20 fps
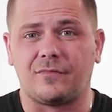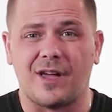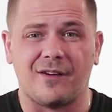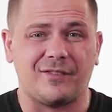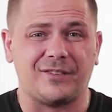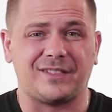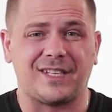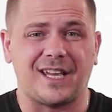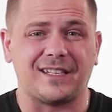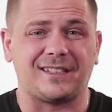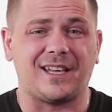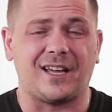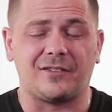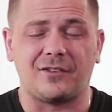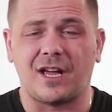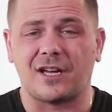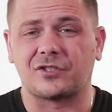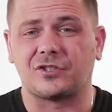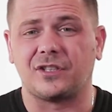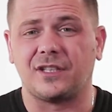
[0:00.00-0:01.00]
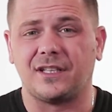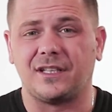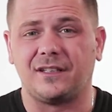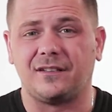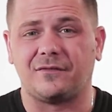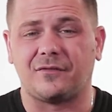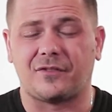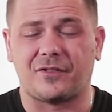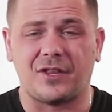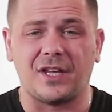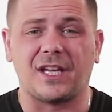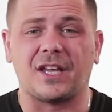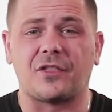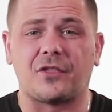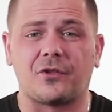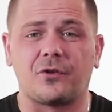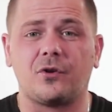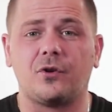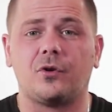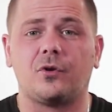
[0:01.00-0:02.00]
have we sat down and actually think it
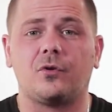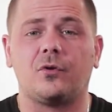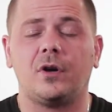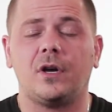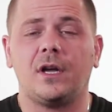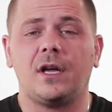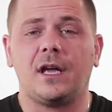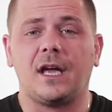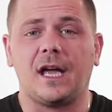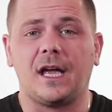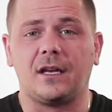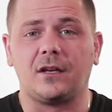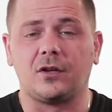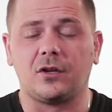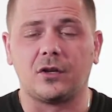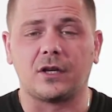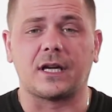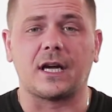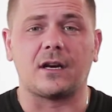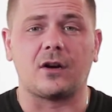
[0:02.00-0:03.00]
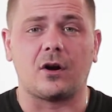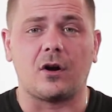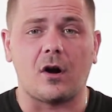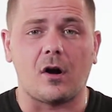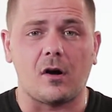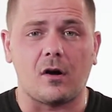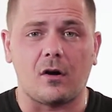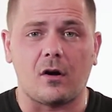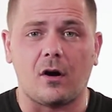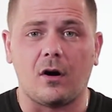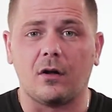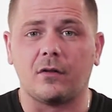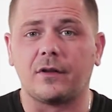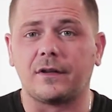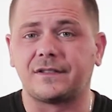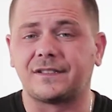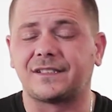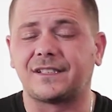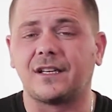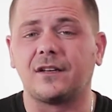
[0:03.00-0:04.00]
through and look at all
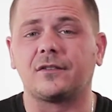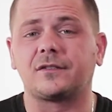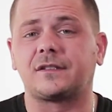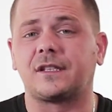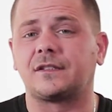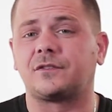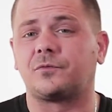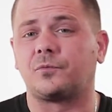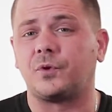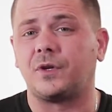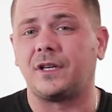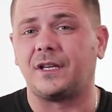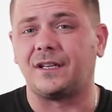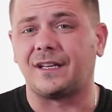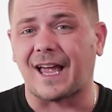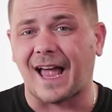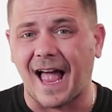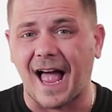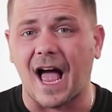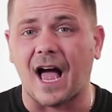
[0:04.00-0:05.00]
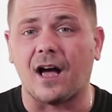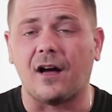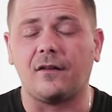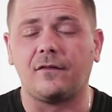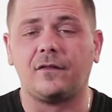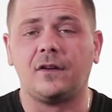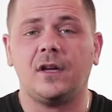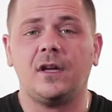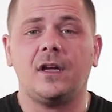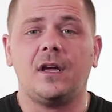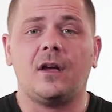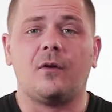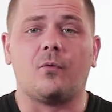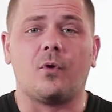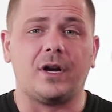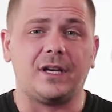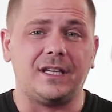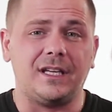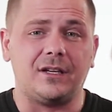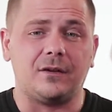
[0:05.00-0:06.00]
the skill sets we have,
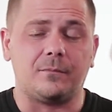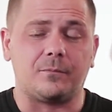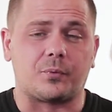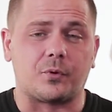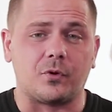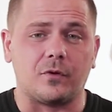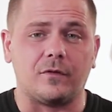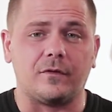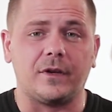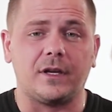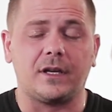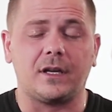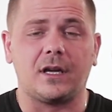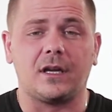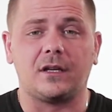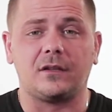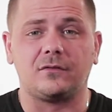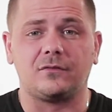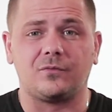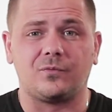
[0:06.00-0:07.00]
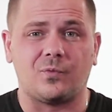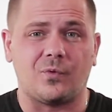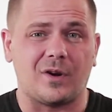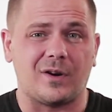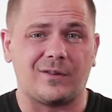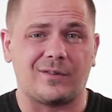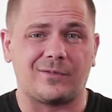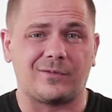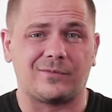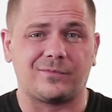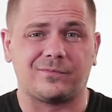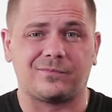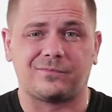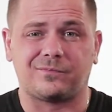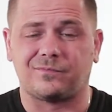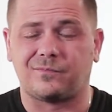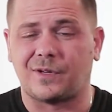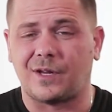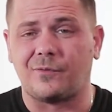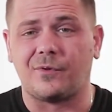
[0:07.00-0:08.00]
what need improving, and what
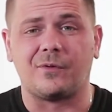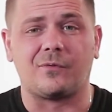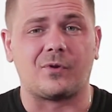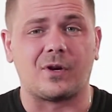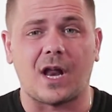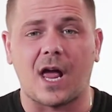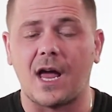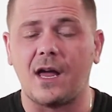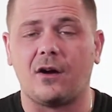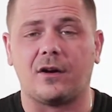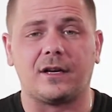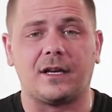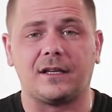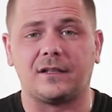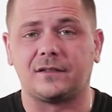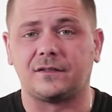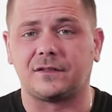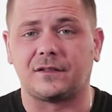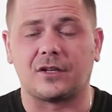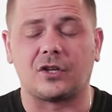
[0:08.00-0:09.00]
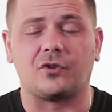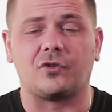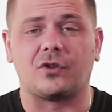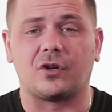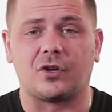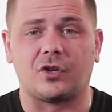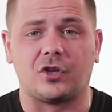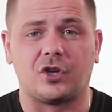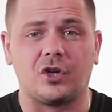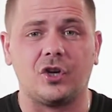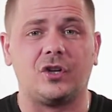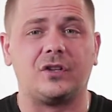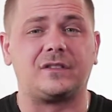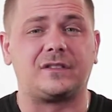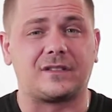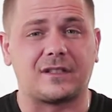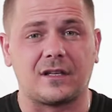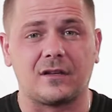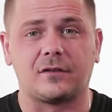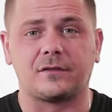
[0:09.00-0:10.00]
can we rely on as the good
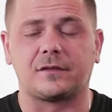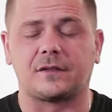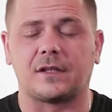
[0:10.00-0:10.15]
skill